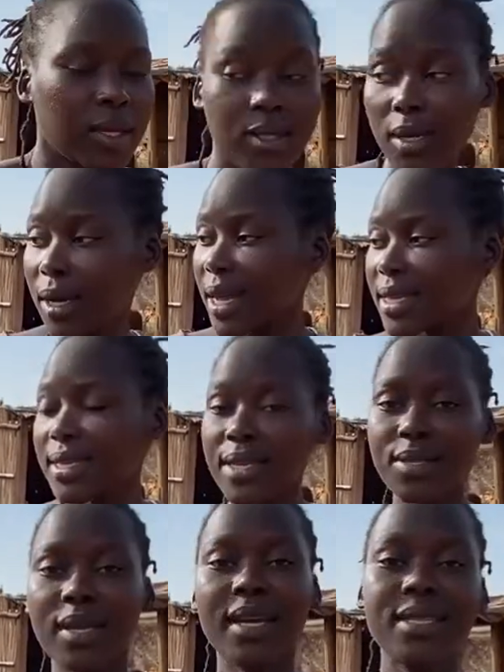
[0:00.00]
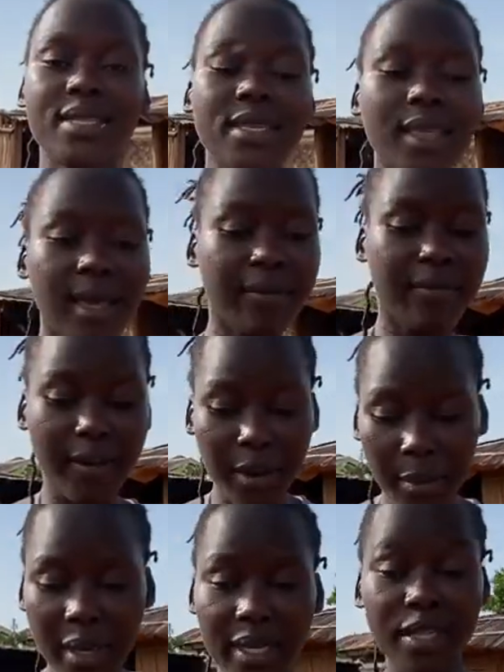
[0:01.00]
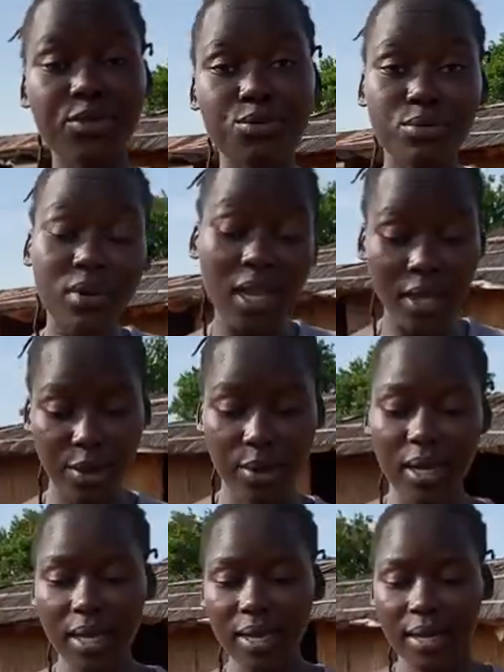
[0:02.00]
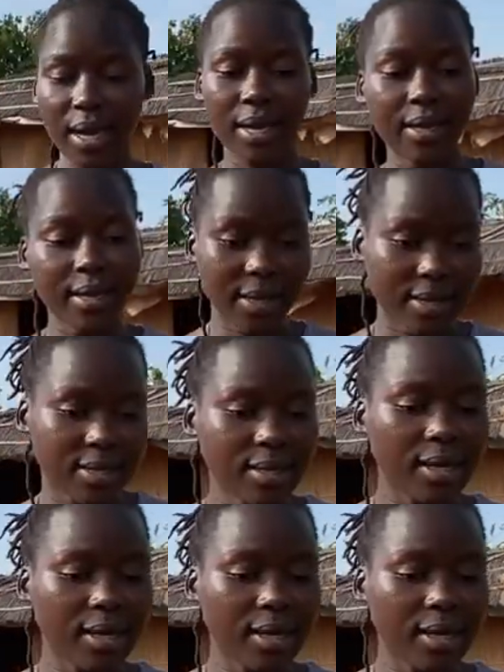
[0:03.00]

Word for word: so guys as you can see the environment is really unique and yes